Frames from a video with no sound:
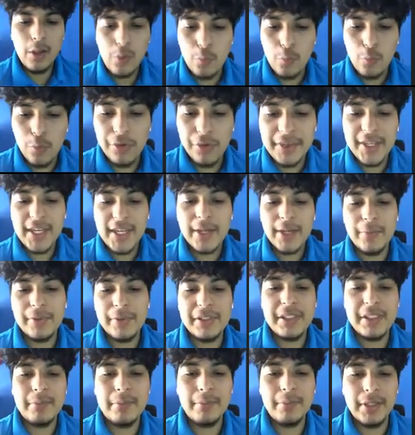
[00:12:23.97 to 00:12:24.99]
Will they get
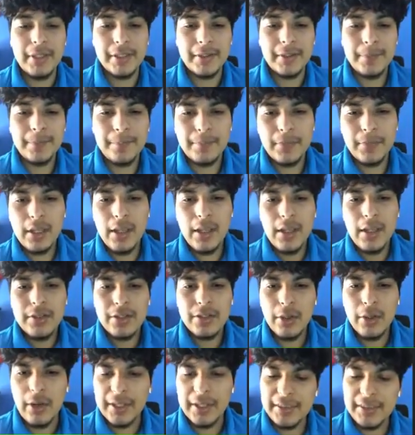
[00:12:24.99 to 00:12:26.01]
really big?
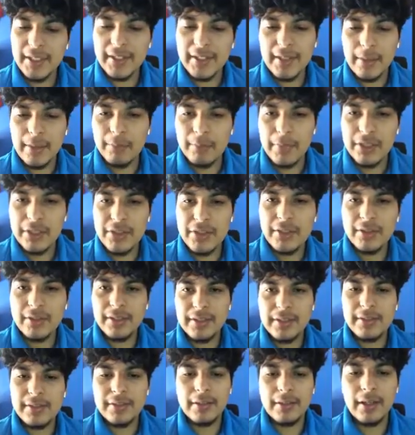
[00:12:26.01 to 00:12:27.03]
So I think I mentioned
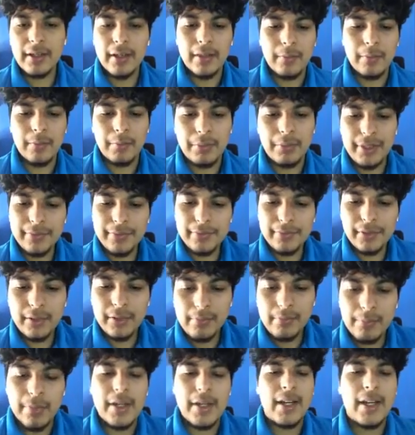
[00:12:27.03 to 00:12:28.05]
this briefly,
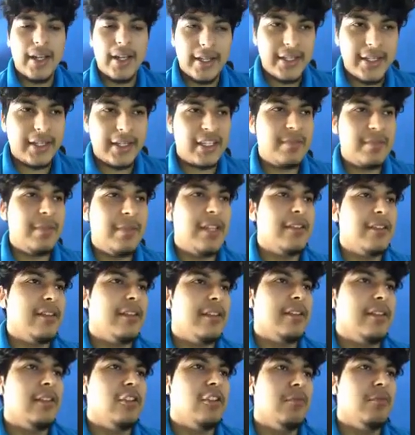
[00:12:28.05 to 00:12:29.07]
but I can expand on
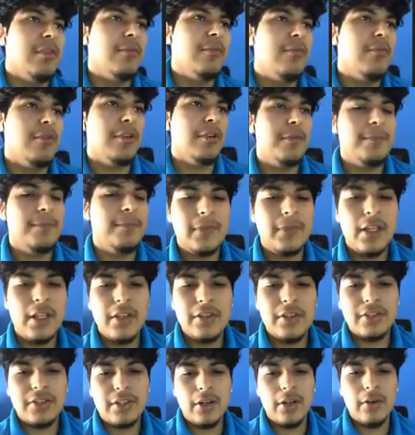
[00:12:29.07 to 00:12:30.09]
it a little bit more.
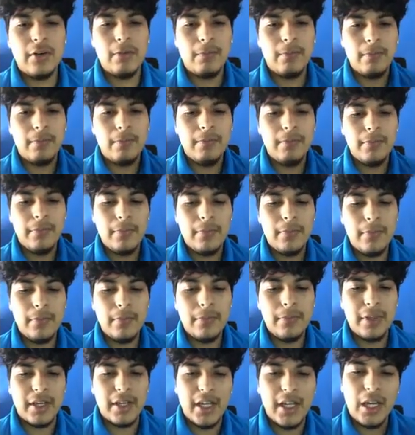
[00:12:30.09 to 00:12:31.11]
So
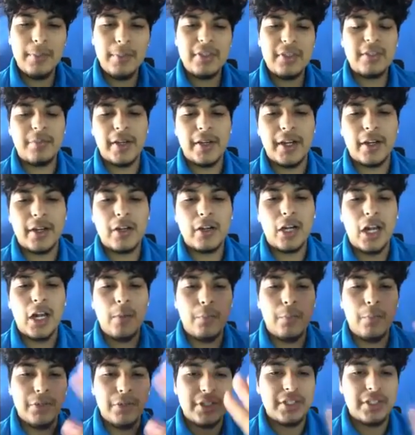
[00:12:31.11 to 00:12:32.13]
the common spider
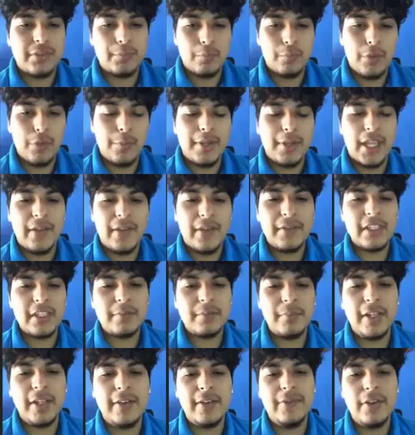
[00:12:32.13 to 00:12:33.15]
crab, which is what we have
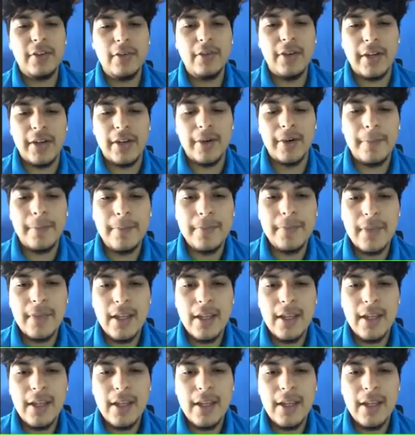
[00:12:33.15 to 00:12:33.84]
displayed for you here,